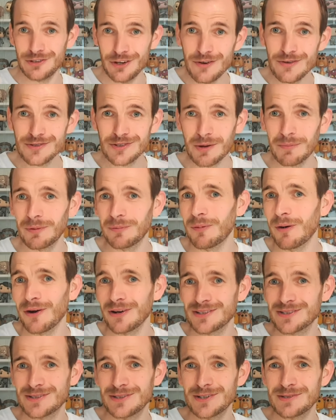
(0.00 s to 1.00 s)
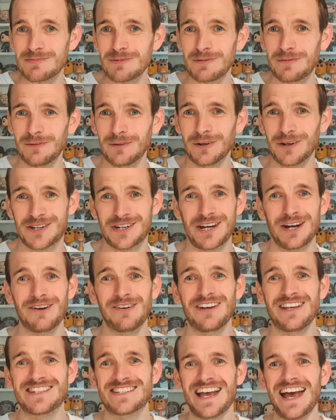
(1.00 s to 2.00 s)
used Double Box Toys before, shall
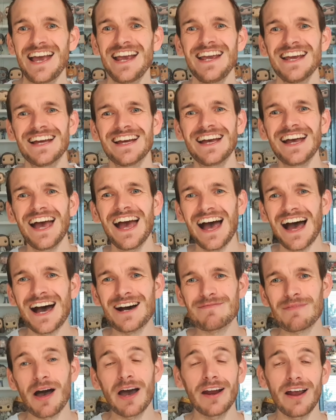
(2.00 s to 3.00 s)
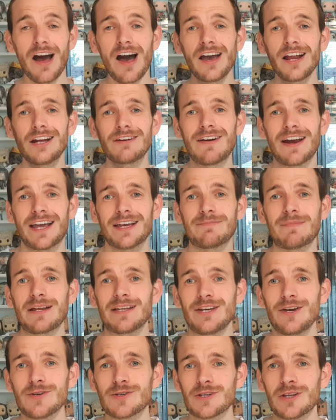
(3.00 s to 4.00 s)
we say, um, I'd highly
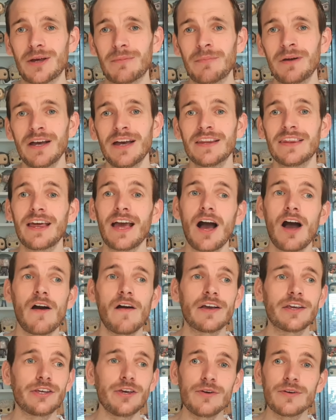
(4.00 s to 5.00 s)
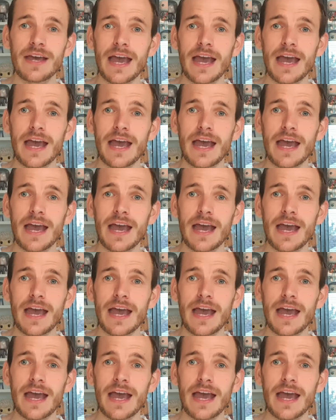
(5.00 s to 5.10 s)
recommend using them. They are a U